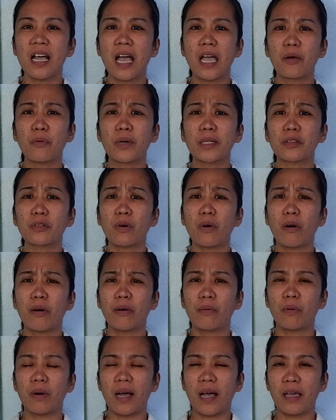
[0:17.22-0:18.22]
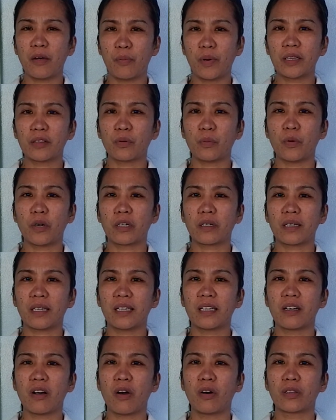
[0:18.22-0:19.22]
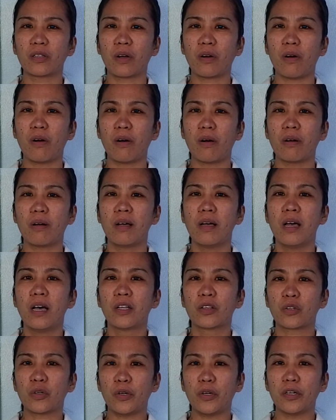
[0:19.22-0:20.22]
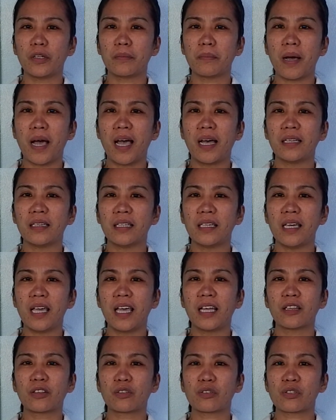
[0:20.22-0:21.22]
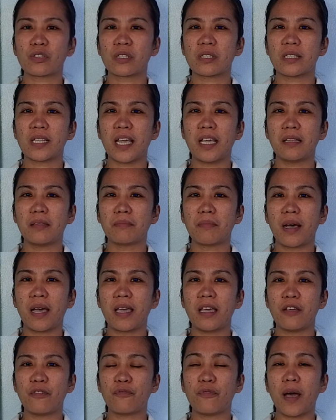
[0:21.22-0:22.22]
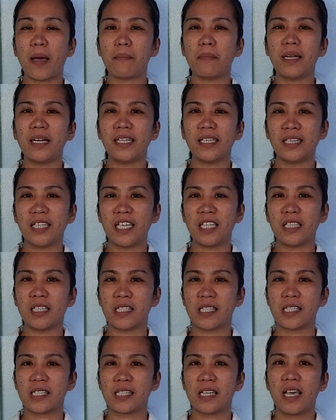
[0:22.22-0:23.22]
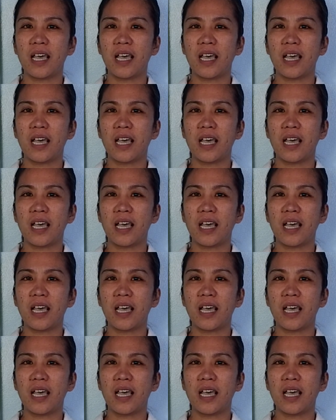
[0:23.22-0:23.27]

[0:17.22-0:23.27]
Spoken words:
I want to work in Hong Kong to earn money and to sustain my family needs.